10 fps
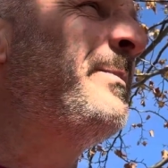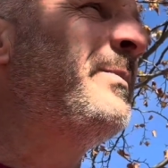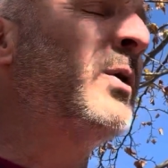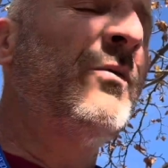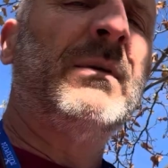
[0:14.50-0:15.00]

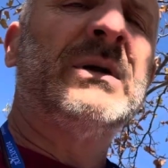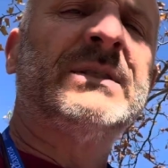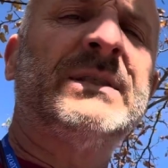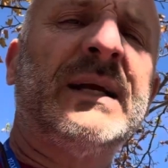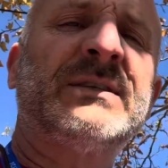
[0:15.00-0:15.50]
November
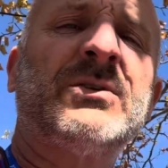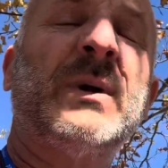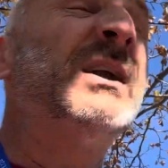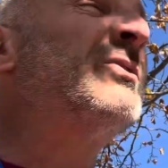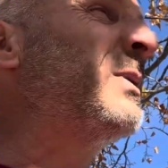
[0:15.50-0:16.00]
6th,
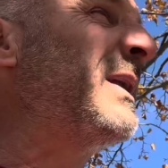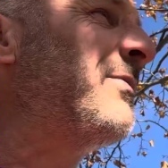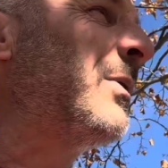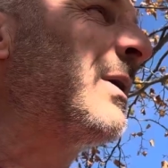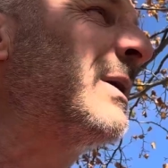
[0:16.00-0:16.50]

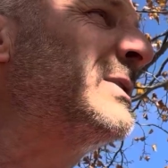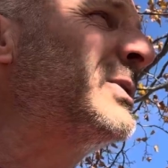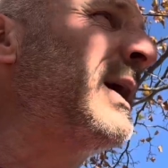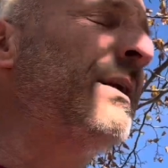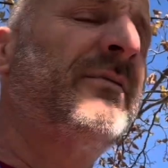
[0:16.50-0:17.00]
2024,
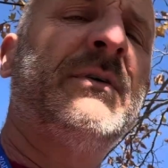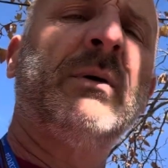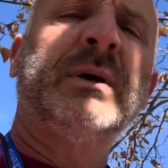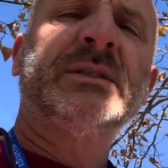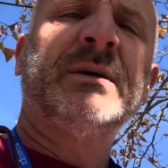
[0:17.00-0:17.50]
trying to
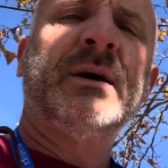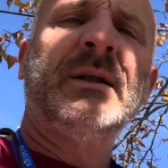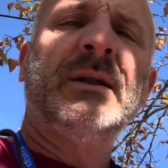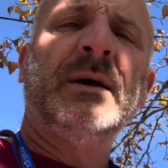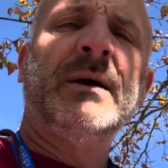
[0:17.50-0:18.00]
focus
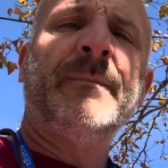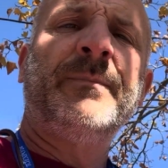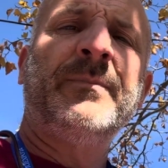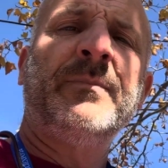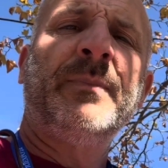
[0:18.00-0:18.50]
on
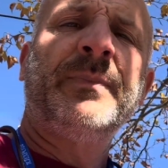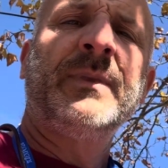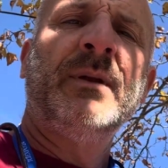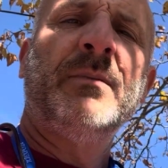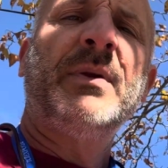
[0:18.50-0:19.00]

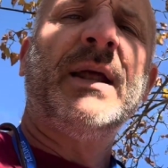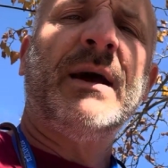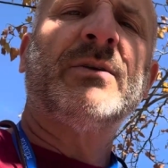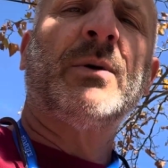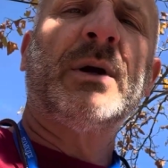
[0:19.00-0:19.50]
being
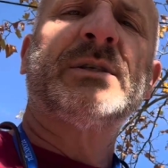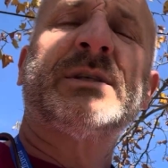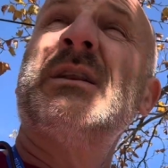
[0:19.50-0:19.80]
outdoors in the